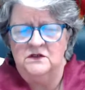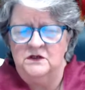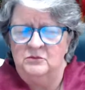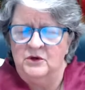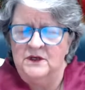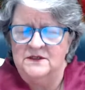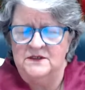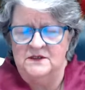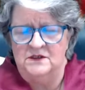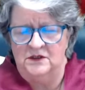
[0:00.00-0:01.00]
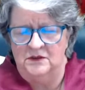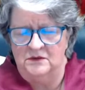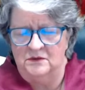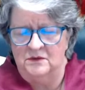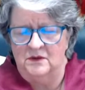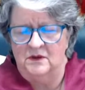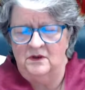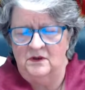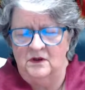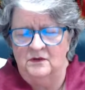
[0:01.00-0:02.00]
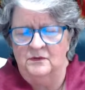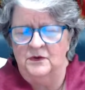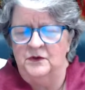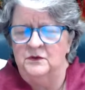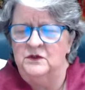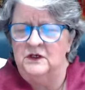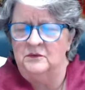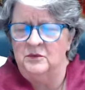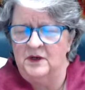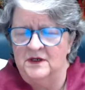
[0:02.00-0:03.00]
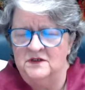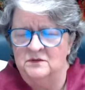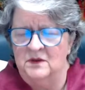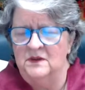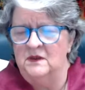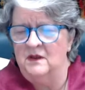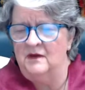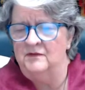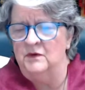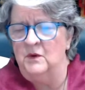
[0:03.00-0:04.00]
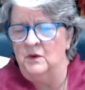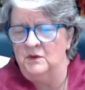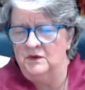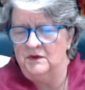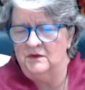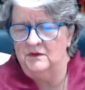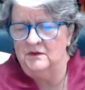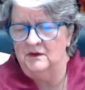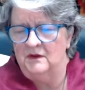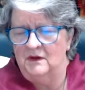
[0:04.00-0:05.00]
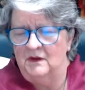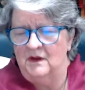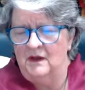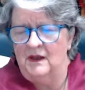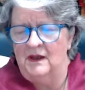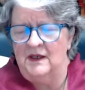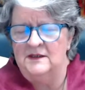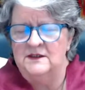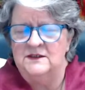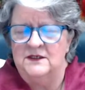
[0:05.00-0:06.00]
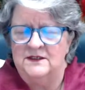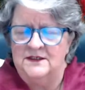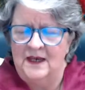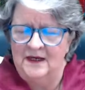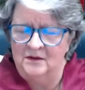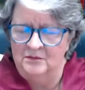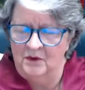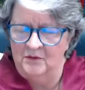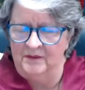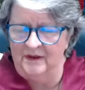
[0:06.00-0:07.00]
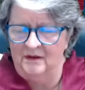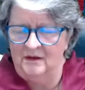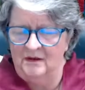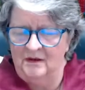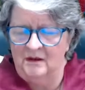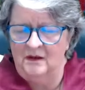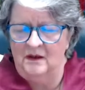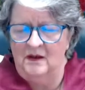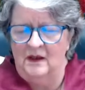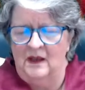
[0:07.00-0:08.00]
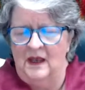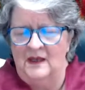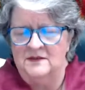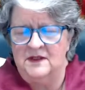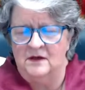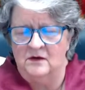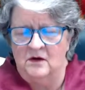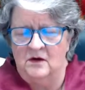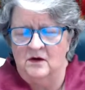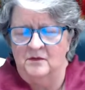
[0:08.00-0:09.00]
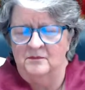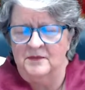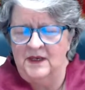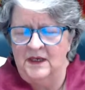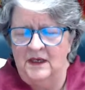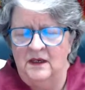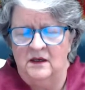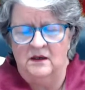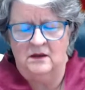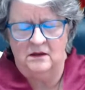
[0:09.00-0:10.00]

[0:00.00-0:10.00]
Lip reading: She brings it to you for you to embrace with the love you hold. And to just take a moment, as there are many